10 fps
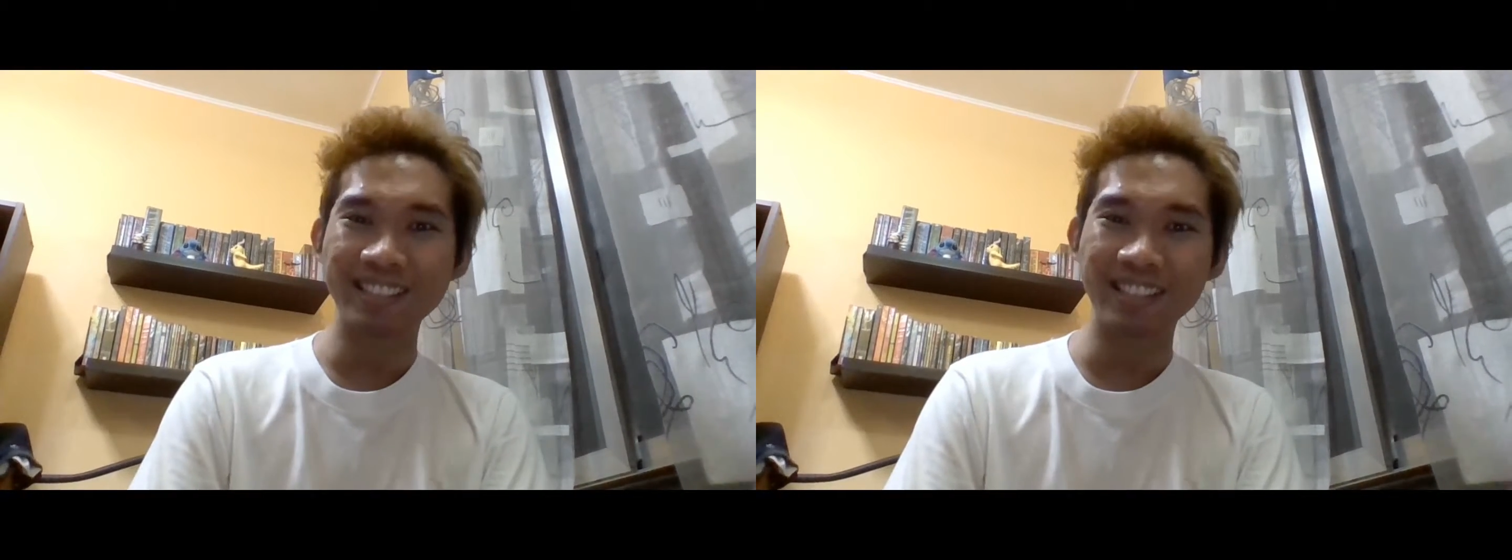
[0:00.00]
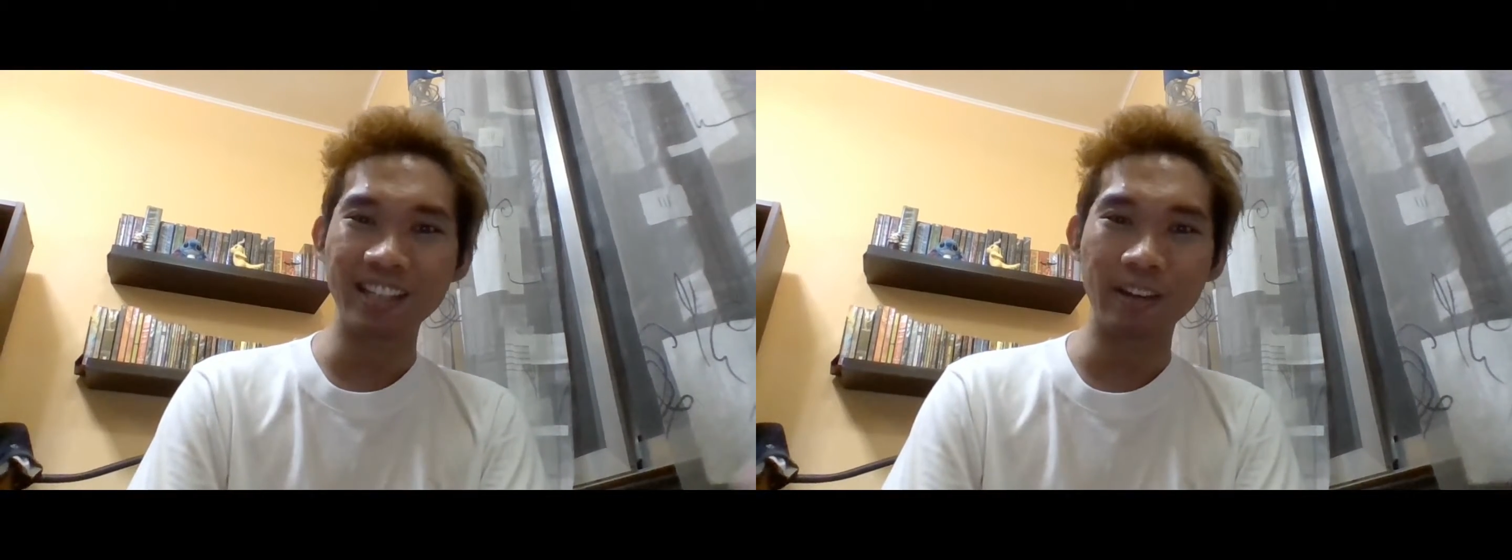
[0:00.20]

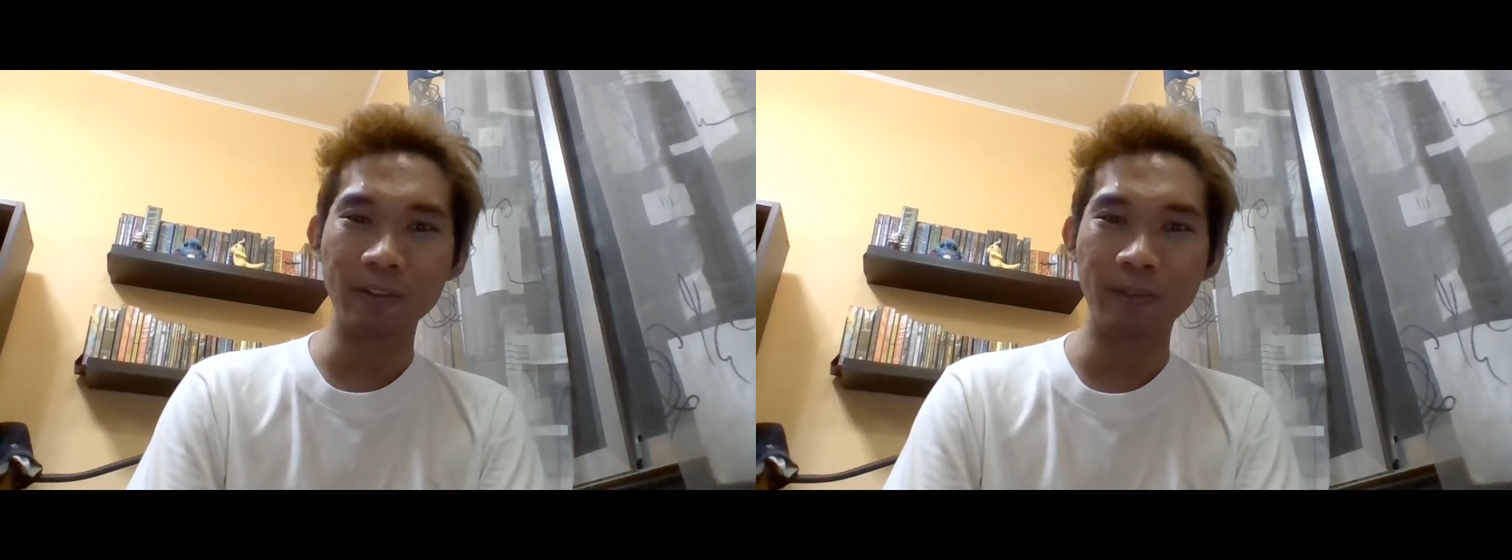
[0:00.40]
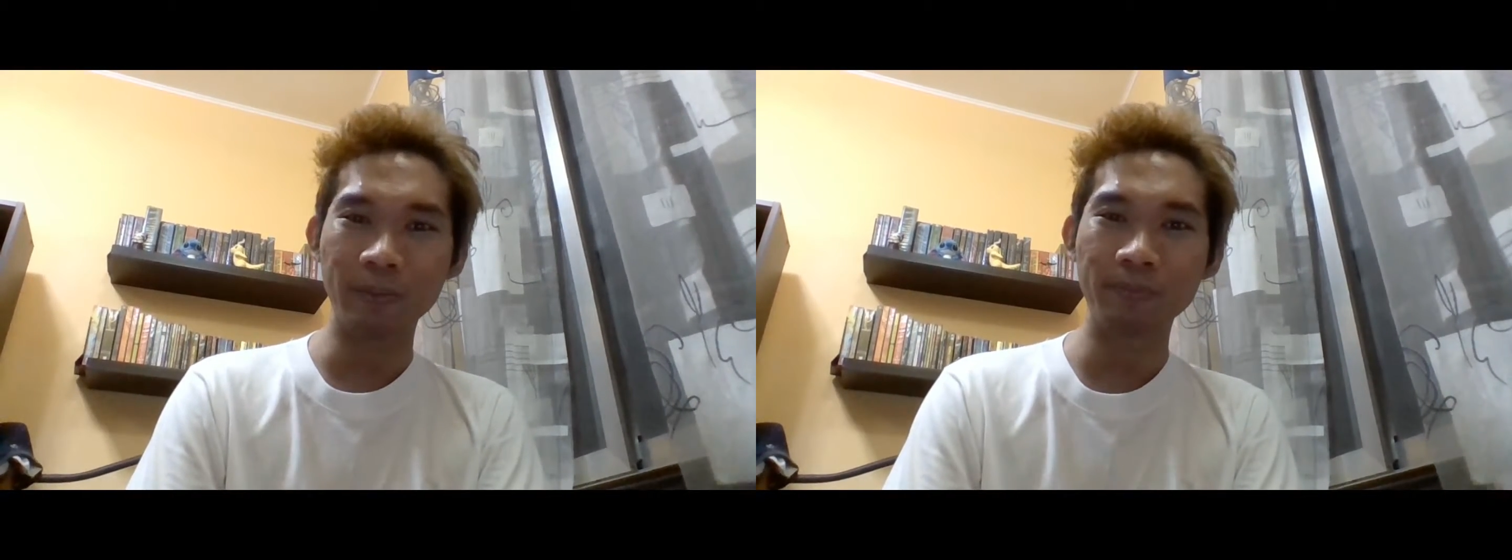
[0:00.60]

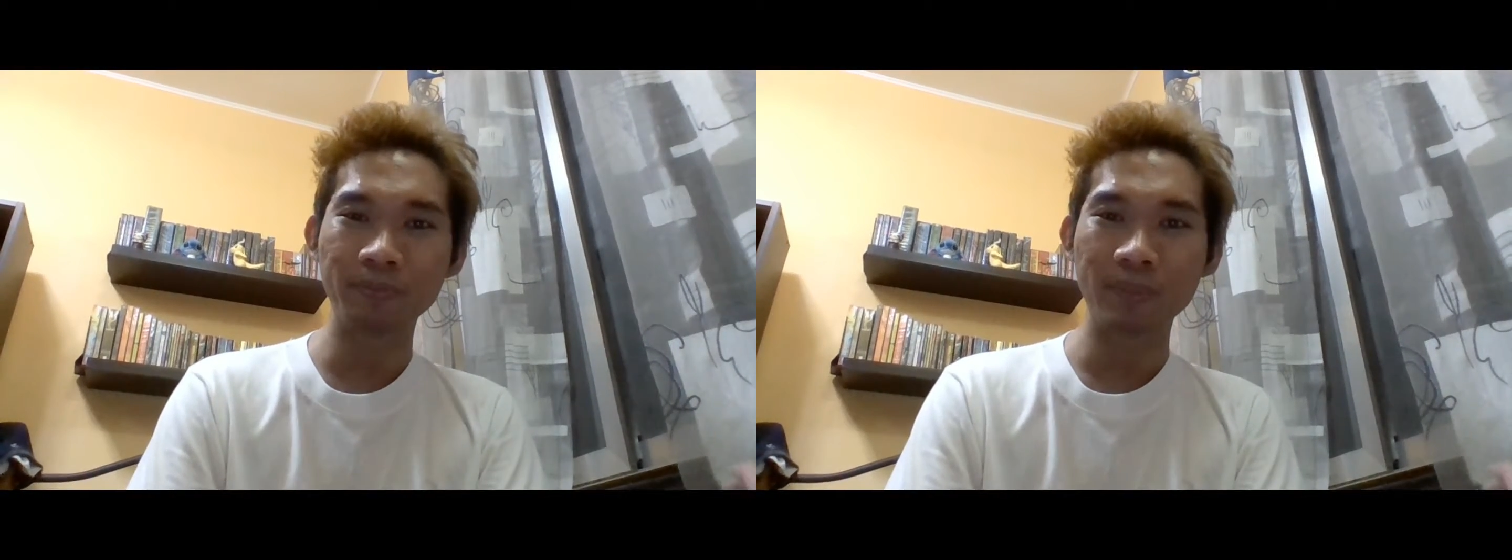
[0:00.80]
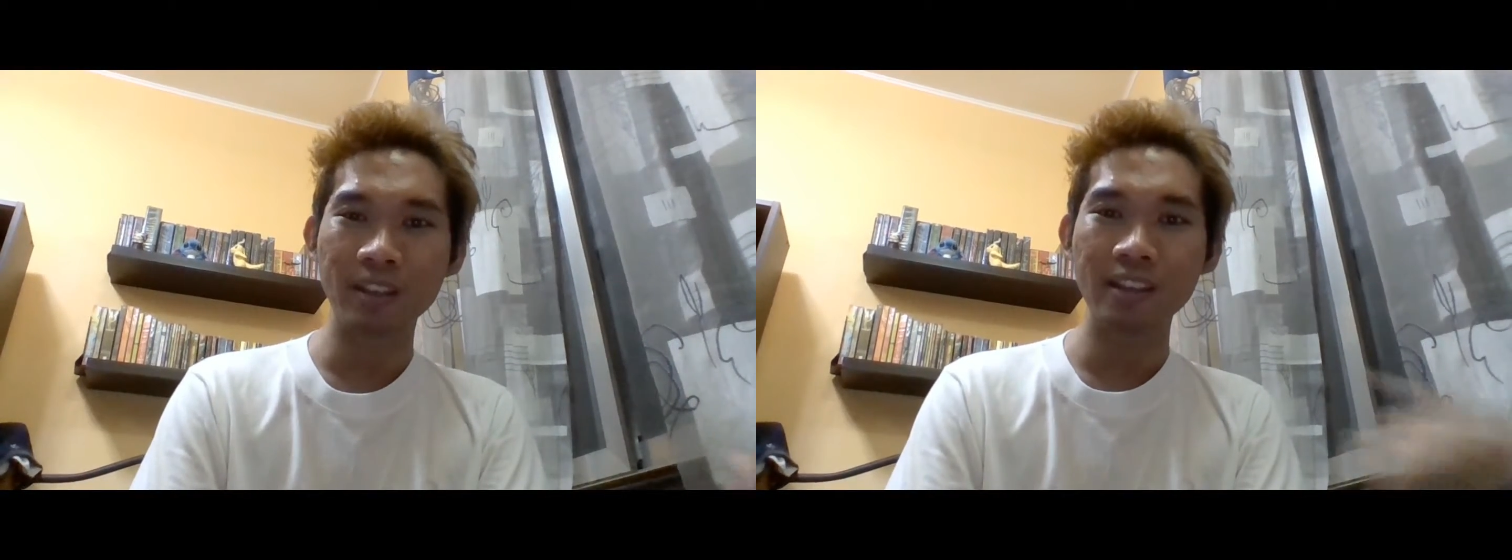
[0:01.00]
So,
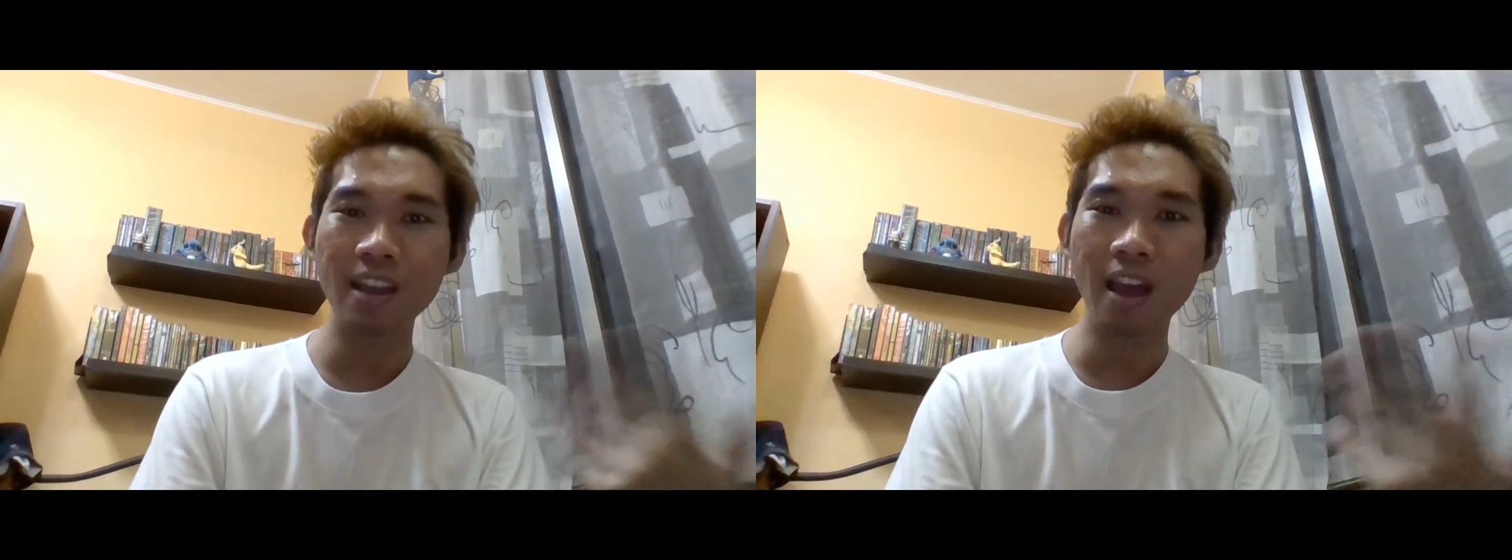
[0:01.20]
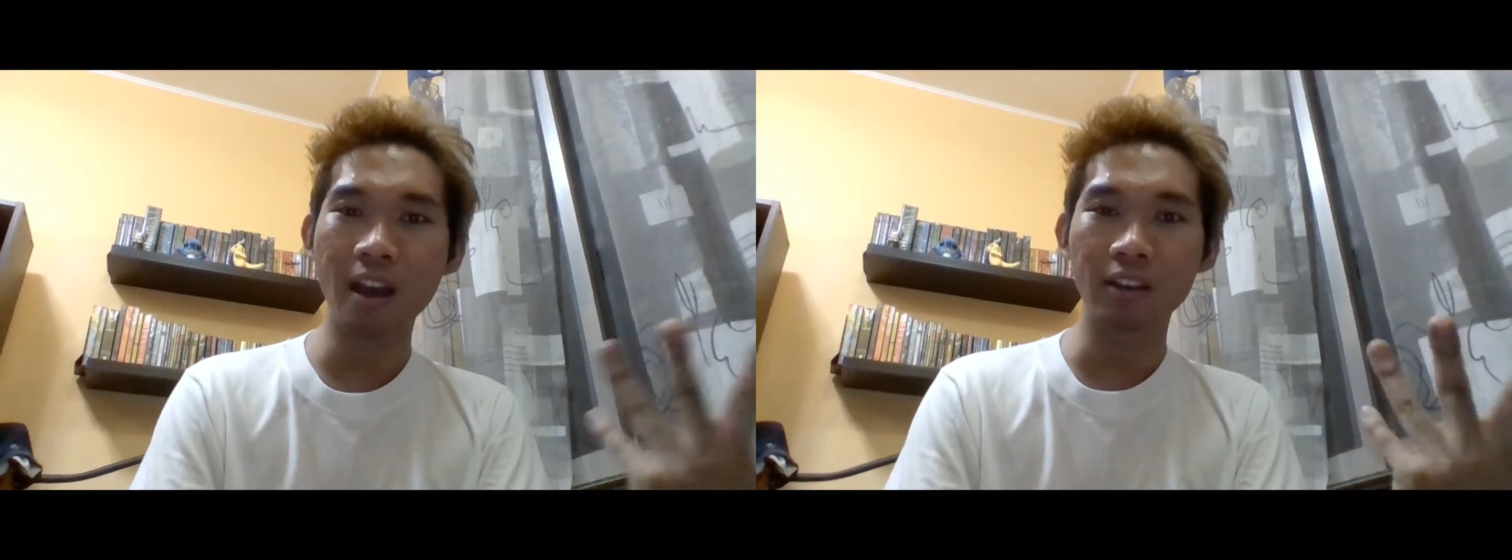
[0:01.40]

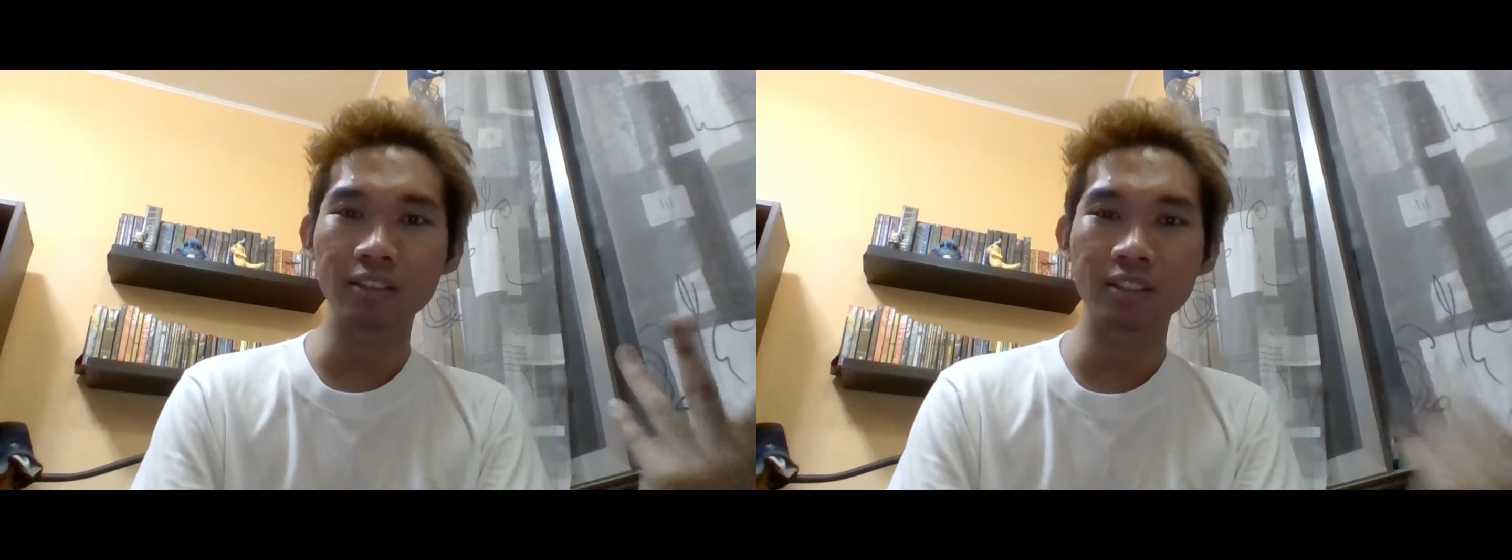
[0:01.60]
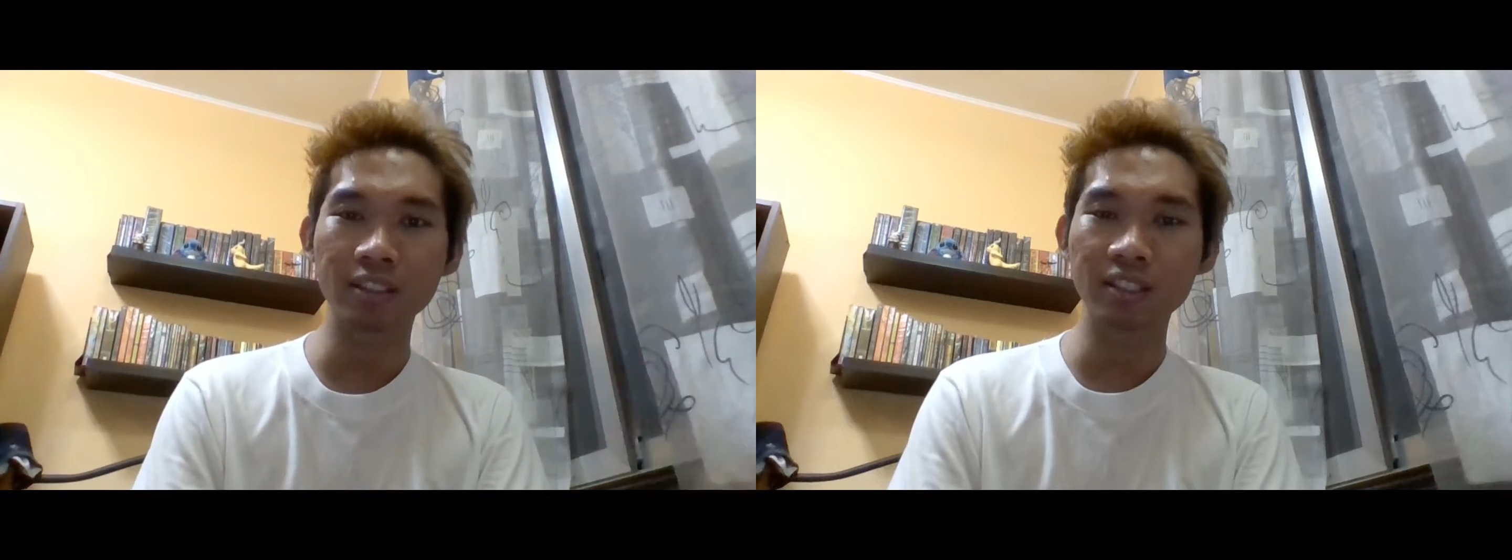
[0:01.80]
yeah, I'll
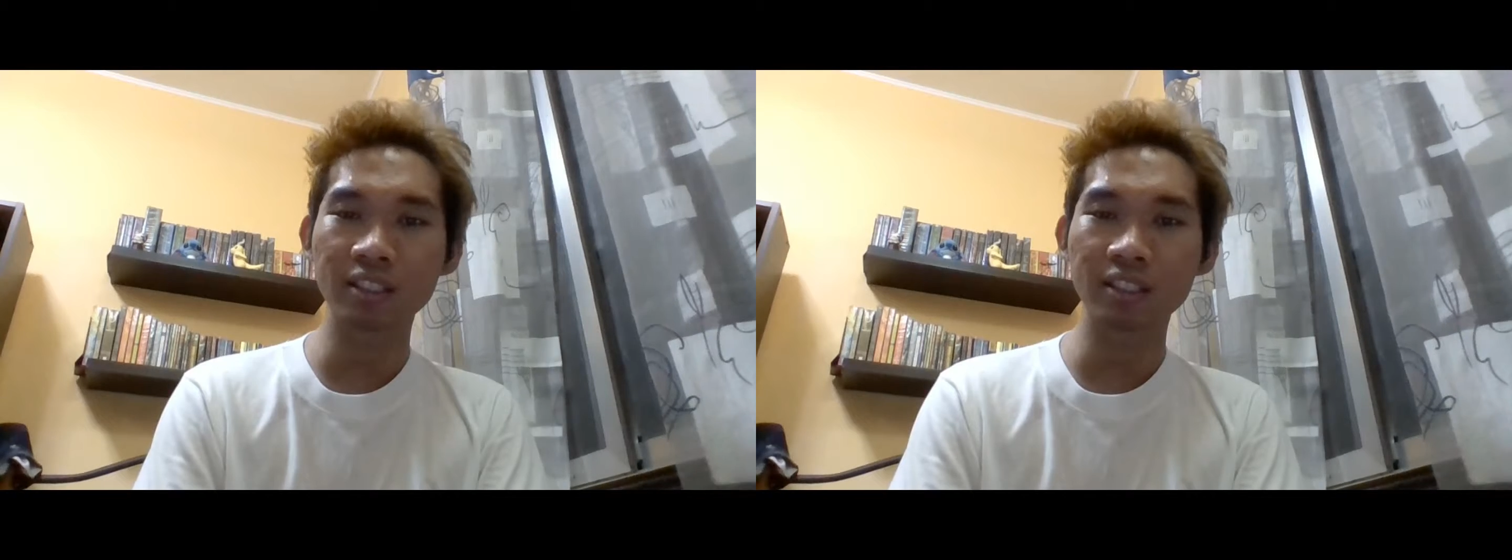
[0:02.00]
just